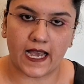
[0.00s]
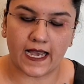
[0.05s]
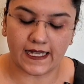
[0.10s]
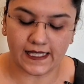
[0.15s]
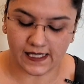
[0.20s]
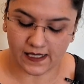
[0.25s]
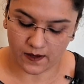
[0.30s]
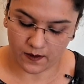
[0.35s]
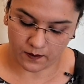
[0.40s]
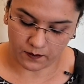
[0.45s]

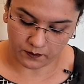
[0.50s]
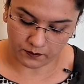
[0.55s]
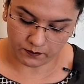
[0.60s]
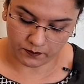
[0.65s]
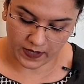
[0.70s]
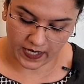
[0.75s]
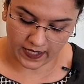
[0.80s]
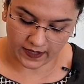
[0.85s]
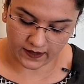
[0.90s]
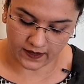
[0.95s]
as
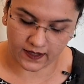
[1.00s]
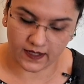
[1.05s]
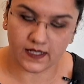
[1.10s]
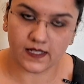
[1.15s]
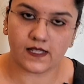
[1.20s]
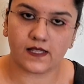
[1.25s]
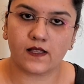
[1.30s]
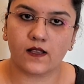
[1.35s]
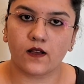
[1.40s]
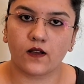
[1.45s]

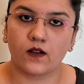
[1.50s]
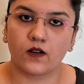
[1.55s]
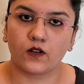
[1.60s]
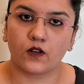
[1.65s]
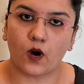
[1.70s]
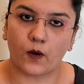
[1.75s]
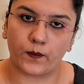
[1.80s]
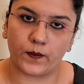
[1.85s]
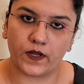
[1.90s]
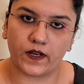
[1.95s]
patents,
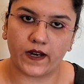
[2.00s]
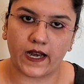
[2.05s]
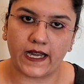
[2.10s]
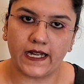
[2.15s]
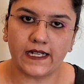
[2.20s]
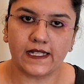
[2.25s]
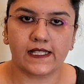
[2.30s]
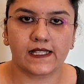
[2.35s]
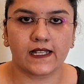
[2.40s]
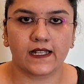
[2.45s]

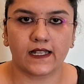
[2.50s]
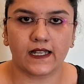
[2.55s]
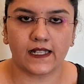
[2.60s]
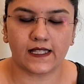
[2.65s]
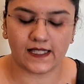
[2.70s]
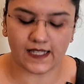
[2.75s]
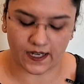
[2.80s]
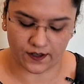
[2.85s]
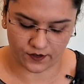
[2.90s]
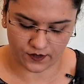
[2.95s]
copyrights,
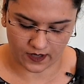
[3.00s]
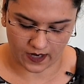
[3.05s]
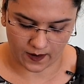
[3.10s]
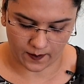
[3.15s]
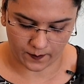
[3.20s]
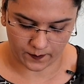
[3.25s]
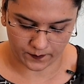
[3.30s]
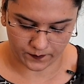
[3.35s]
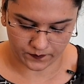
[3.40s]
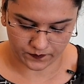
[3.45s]

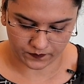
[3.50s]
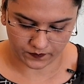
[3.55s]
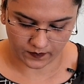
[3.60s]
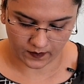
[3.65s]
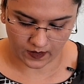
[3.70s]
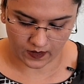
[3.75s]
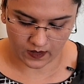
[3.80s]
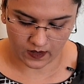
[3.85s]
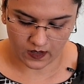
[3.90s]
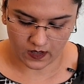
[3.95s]
etc.
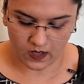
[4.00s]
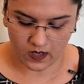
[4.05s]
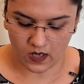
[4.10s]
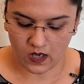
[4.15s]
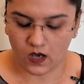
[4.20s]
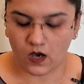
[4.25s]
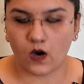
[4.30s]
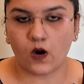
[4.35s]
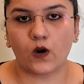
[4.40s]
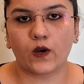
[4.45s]

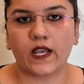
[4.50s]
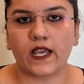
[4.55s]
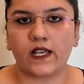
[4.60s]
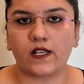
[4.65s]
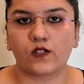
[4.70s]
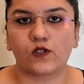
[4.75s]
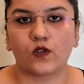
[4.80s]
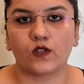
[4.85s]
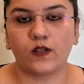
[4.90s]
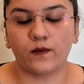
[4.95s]

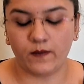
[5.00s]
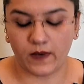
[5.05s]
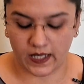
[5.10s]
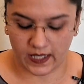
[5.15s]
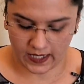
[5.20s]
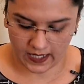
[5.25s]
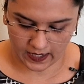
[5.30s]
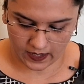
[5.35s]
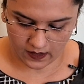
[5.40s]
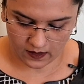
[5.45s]
Okay, so the
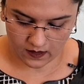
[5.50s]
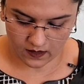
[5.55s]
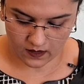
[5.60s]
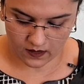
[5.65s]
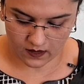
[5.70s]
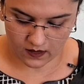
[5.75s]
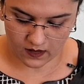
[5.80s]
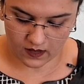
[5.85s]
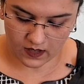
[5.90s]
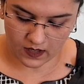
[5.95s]
meaning
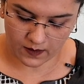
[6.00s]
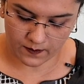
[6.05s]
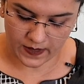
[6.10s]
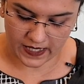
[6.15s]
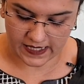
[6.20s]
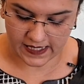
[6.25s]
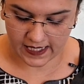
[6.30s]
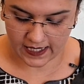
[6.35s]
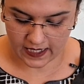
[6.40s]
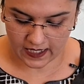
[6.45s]
uh,
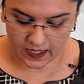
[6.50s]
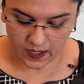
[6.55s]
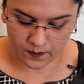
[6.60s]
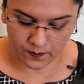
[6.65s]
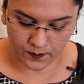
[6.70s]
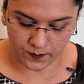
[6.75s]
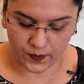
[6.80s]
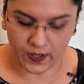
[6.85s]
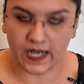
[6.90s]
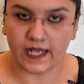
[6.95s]
basically
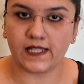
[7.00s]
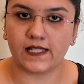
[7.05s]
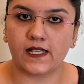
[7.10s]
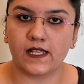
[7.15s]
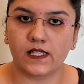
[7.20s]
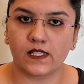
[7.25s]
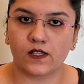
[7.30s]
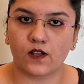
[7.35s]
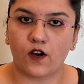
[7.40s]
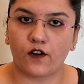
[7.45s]

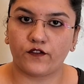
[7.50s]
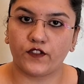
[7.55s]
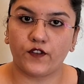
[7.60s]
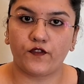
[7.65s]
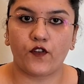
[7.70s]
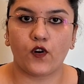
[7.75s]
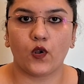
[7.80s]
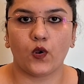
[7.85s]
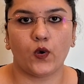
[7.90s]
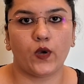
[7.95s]
comprises of the
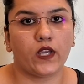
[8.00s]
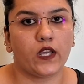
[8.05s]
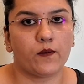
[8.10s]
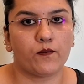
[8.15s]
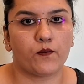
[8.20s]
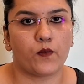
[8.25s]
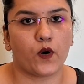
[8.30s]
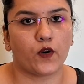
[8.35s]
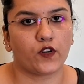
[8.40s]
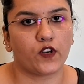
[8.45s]
following
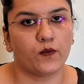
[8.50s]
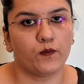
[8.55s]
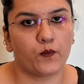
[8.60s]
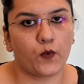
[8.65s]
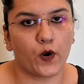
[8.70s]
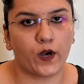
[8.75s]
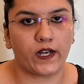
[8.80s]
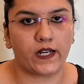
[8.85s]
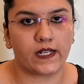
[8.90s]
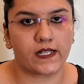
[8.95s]
important
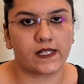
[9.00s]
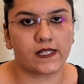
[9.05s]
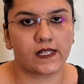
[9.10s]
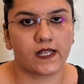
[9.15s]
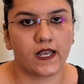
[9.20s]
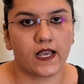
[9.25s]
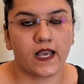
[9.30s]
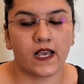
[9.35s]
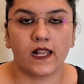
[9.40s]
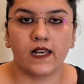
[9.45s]

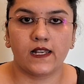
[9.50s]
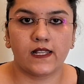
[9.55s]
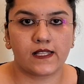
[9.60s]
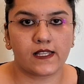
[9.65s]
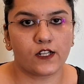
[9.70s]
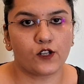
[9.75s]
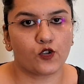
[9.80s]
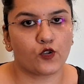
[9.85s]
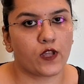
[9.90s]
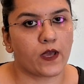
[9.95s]
points.
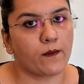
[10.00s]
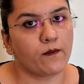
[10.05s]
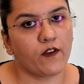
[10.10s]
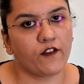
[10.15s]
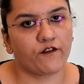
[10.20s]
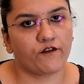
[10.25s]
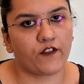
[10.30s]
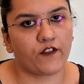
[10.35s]
Listen to them